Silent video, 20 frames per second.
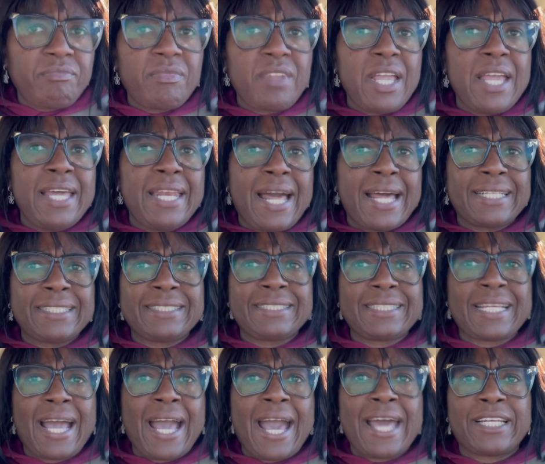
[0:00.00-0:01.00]
And I
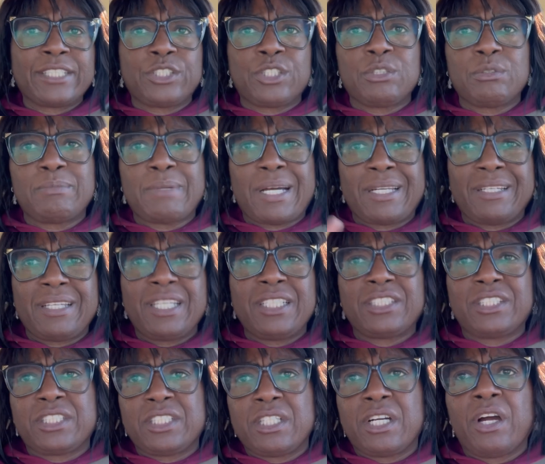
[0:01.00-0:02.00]
decided to. My knee's
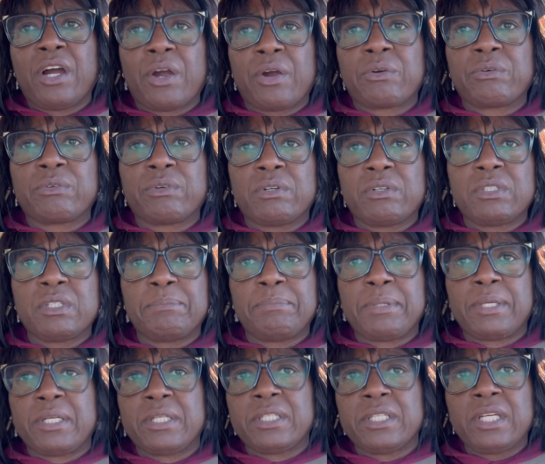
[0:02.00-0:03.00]
still hurting a little
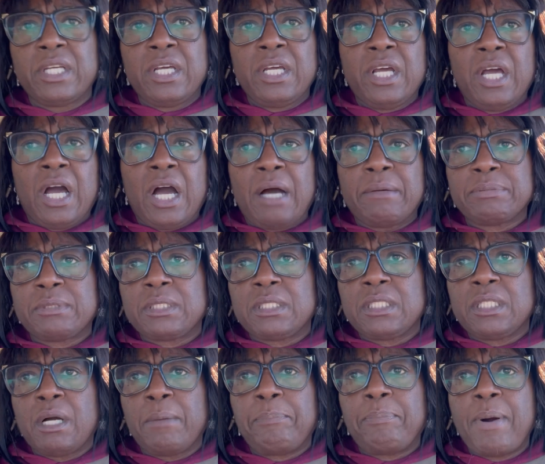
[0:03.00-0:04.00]
bit. I'm
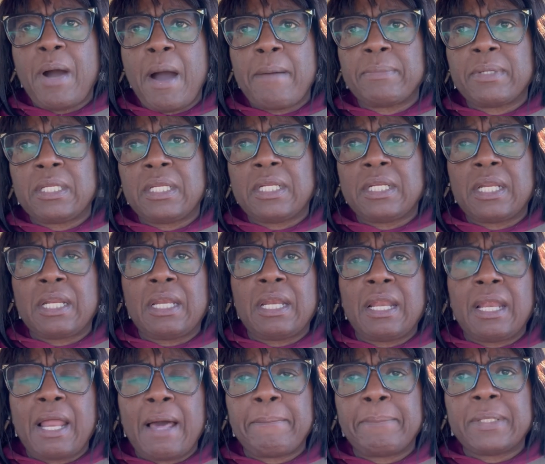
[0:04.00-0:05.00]
still pummeling
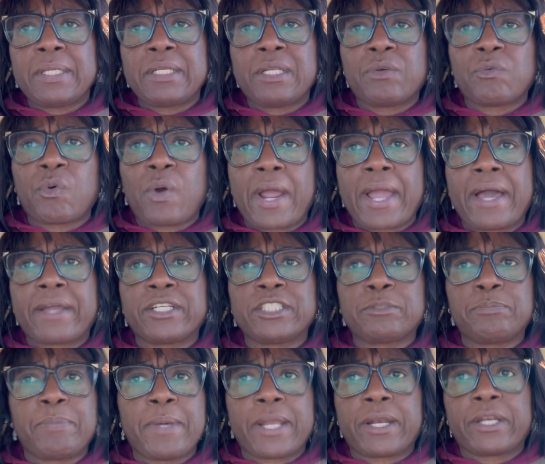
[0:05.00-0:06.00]
and lumbling around.
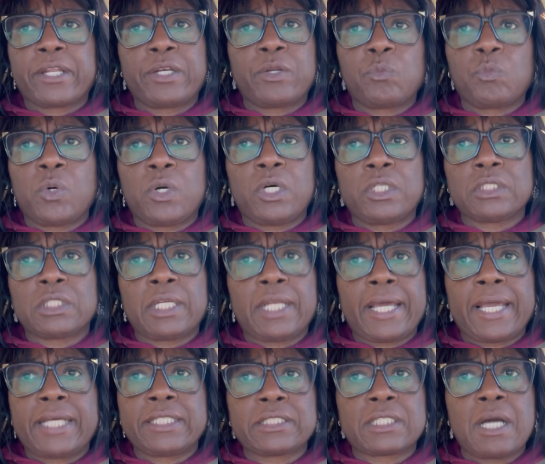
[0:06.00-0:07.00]
It's better than it was the
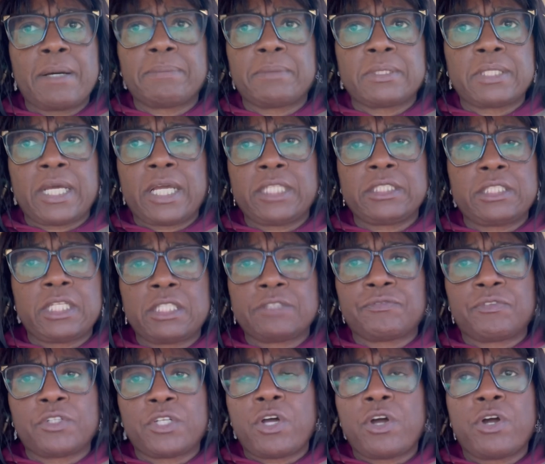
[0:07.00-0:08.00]
last couple of days. That's
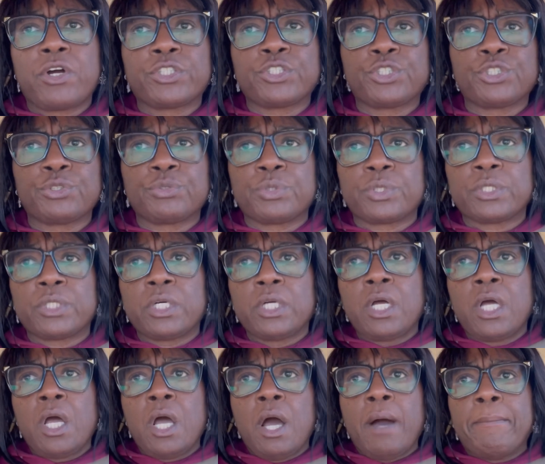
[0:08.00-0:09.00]
for darn sure.
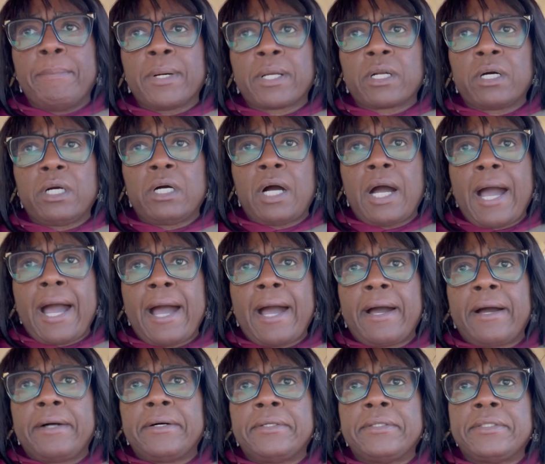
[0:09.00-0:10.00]
But uh,
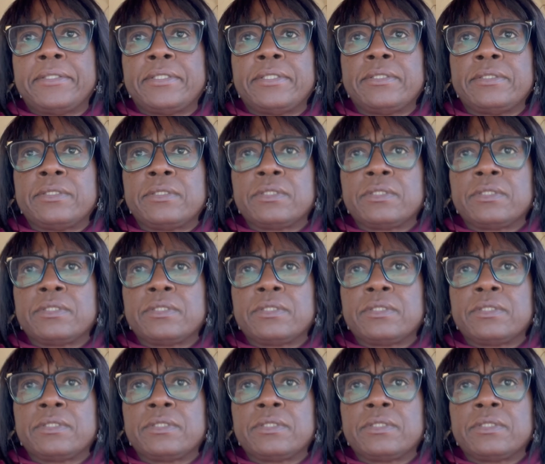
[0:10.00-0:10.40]
I... Uh,